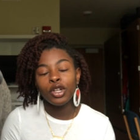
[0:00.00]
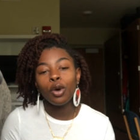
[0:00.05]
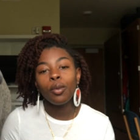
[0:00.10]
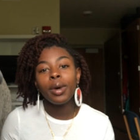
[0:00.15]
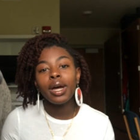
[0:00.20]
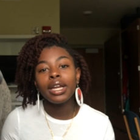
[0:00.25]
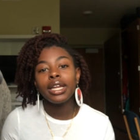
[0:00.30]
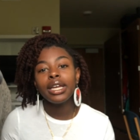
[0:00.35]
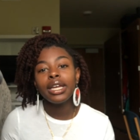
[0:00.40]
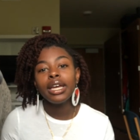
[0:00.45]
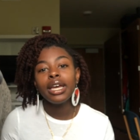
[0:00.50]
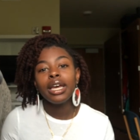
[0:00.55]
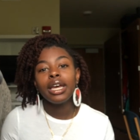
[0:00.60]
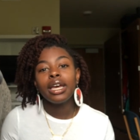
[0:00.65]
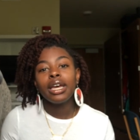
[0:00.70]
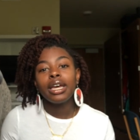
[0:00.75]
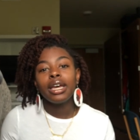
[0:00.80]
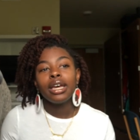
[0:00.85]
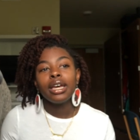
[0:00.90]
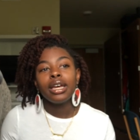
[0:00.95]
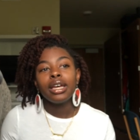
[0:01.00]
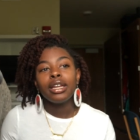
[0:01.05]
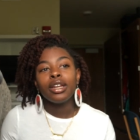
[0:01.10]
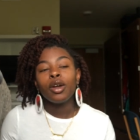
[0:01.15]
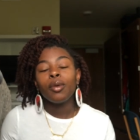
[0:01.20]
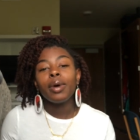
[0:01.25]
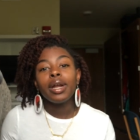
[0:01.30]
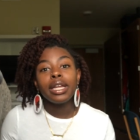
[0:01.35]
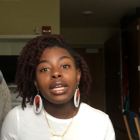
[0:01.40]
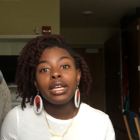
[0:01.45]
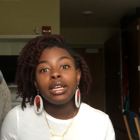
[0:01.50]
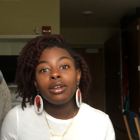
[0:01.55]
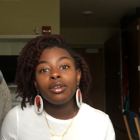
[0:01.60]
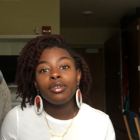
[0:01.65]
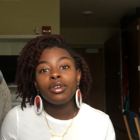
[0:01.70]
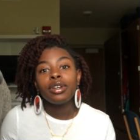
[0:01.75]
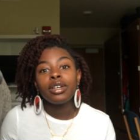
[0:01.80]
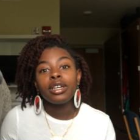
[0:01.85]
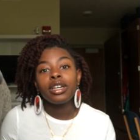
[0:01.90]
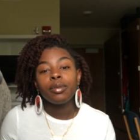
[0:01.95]
nobody nobody
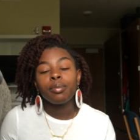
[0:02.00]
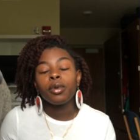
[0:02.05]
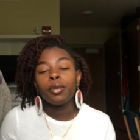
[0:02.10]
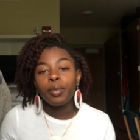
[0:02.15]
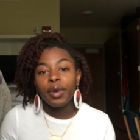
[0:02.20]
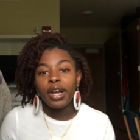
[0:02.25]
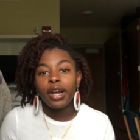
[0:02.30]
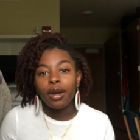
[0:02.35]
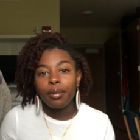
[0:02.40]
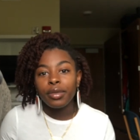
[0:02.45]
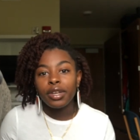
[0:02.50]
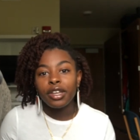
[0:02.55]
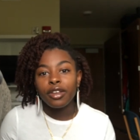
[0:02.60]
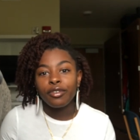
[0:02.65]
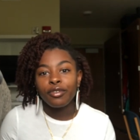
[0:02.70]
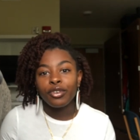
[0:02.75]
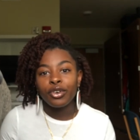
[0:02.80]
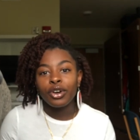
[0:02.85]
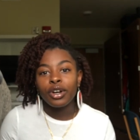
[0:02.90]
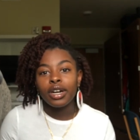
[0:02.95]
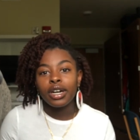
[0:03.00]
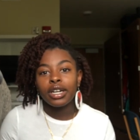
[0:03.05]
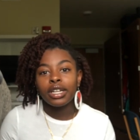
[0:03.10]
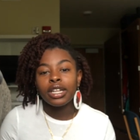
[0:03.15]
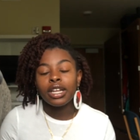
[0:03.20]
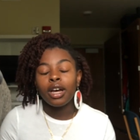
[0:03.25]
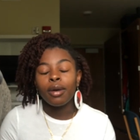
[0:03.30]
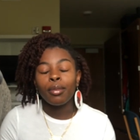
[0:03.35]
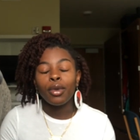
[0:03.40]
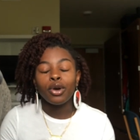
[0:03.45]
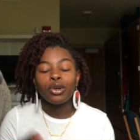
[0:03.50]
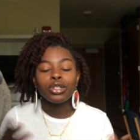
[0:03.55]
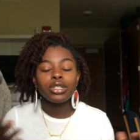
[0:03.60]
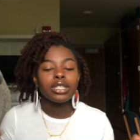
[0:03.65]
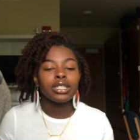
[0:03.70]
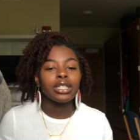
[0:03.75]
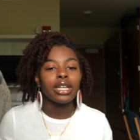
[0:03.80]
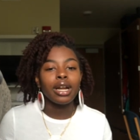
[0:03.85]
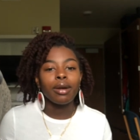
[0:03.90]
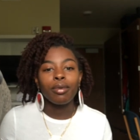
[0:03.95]
could prepare me for the
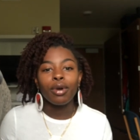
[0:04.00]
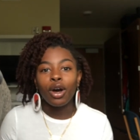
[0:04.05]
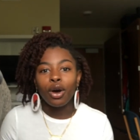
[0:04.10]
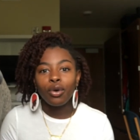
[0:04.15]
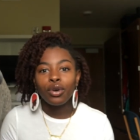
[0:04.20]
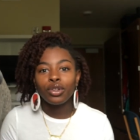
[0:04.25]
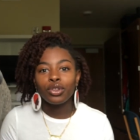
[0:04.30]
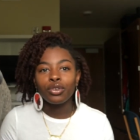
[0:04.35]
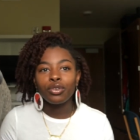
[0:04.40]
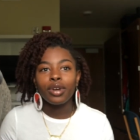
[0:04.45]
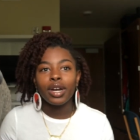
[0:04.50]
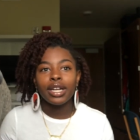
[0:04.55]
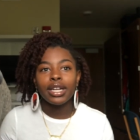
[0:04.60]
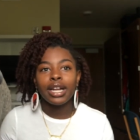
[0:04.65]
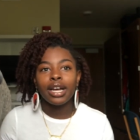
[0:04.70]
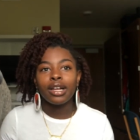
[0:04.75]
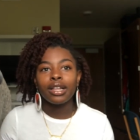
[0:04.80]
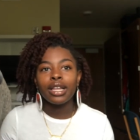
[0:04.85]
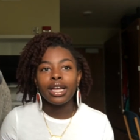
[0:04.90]
emotions that I'm going through right now.